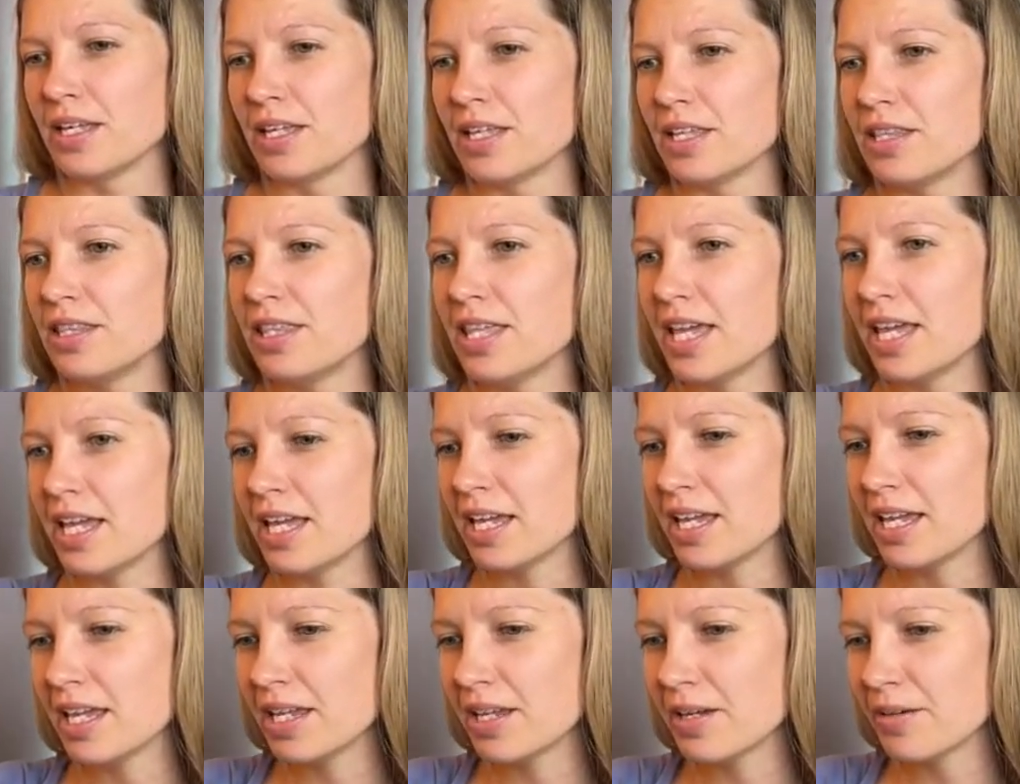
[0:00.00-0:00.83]

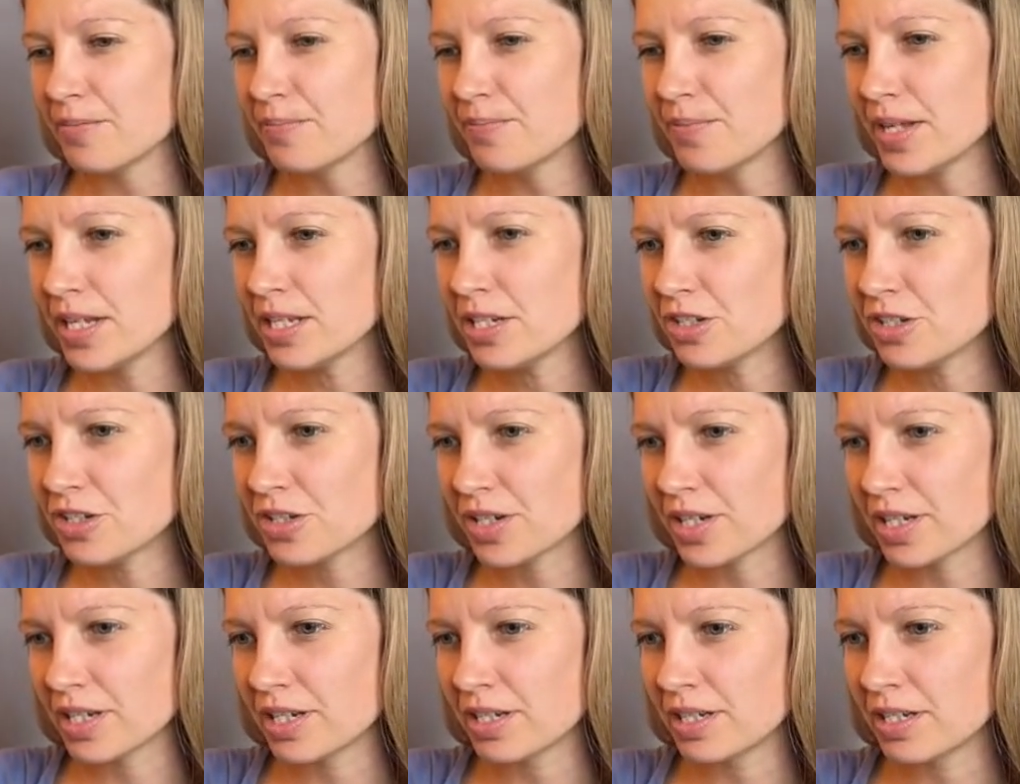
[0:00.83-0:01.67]
they
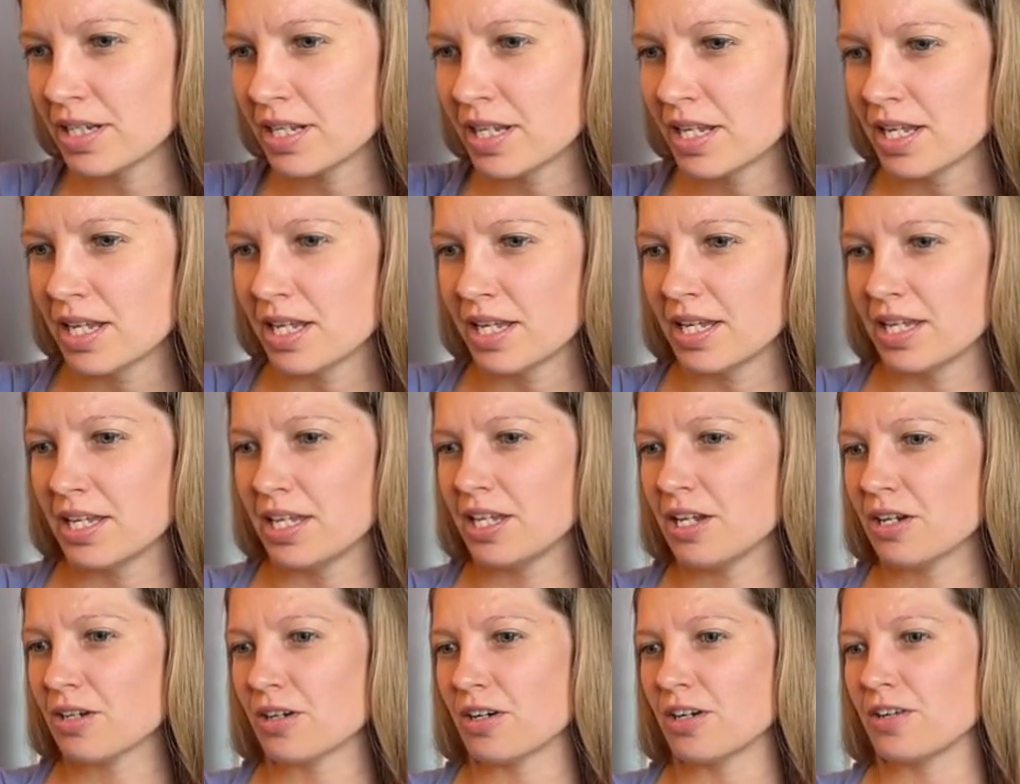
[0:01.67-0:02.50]
mention
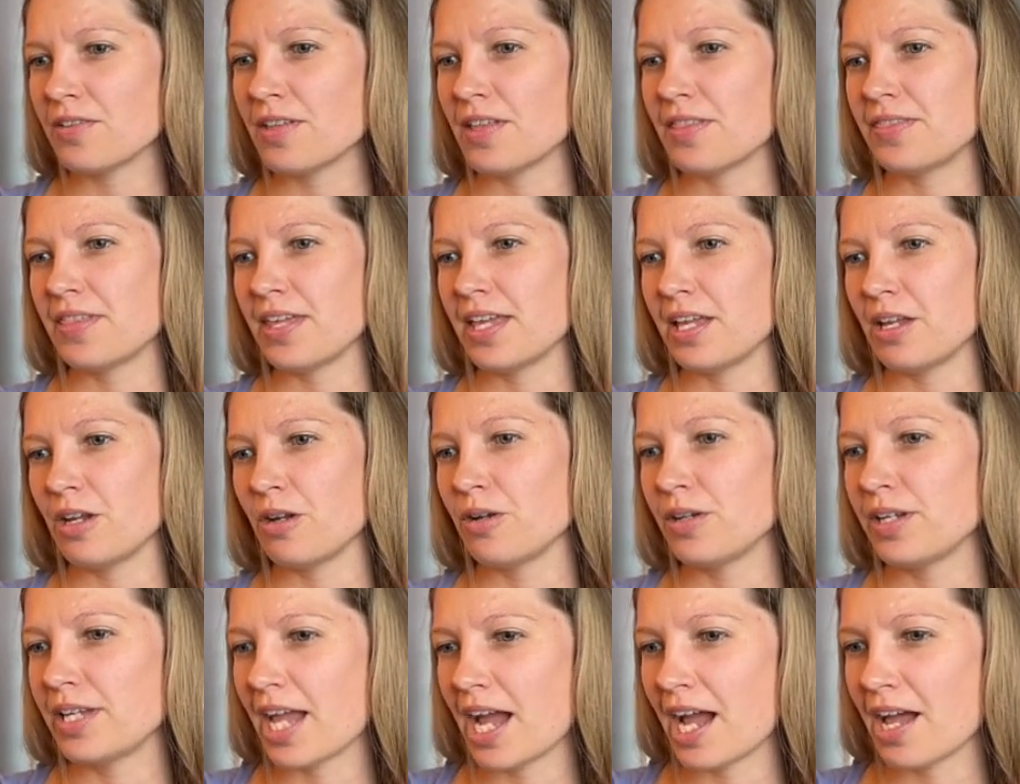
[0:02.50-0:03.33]
here that they
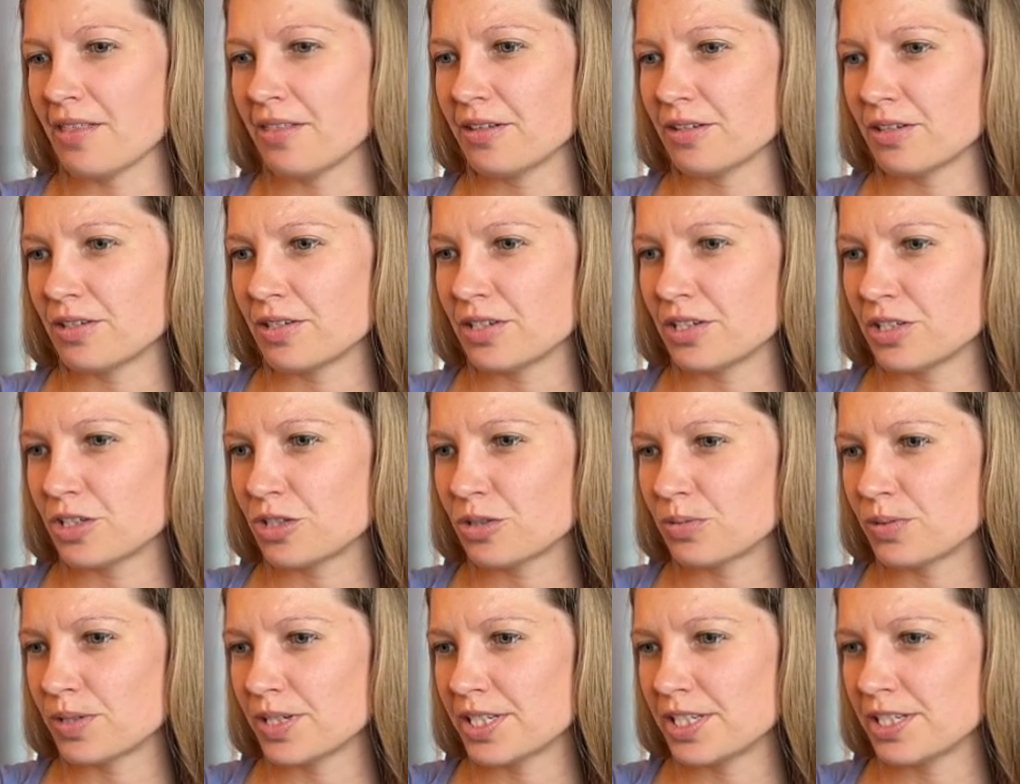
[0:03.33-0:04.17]
gathered
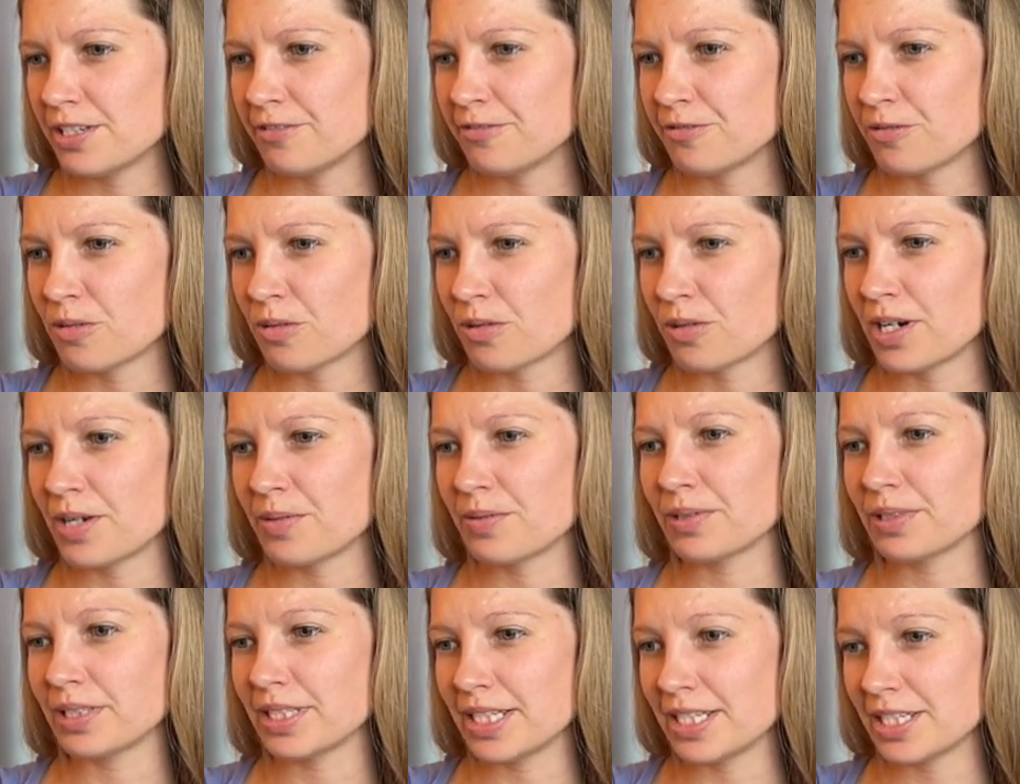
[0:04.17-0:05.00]
24 and
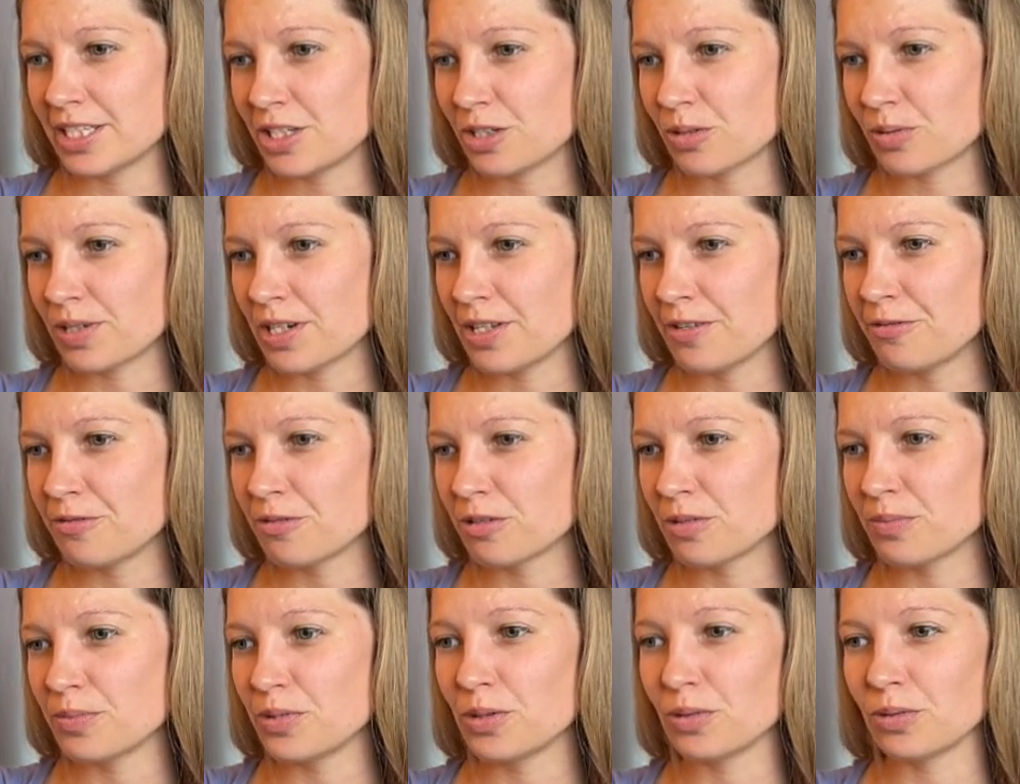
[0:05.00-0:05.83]
released
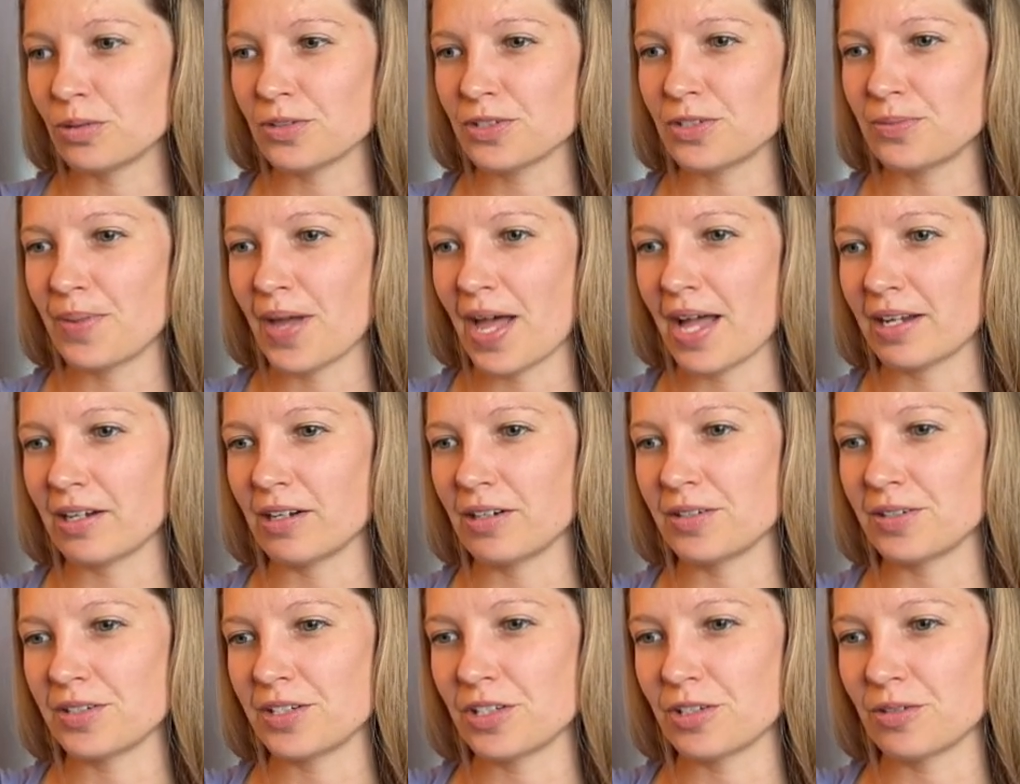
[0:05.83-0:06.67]
24 mules back
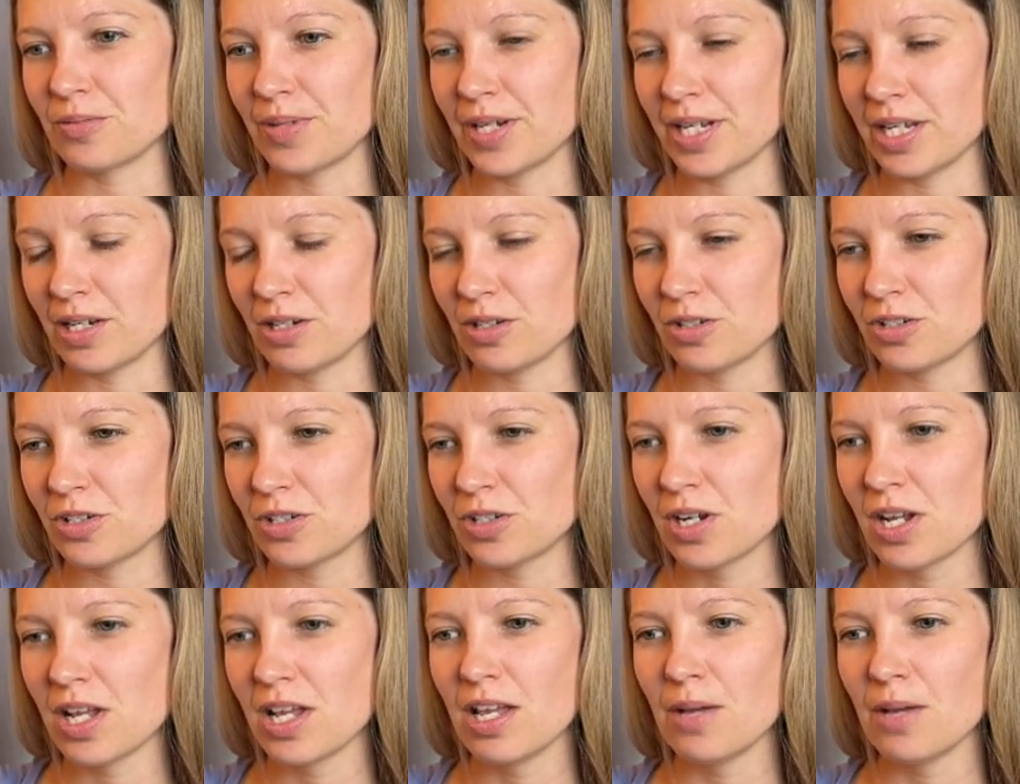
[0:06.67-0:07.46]
onto the range.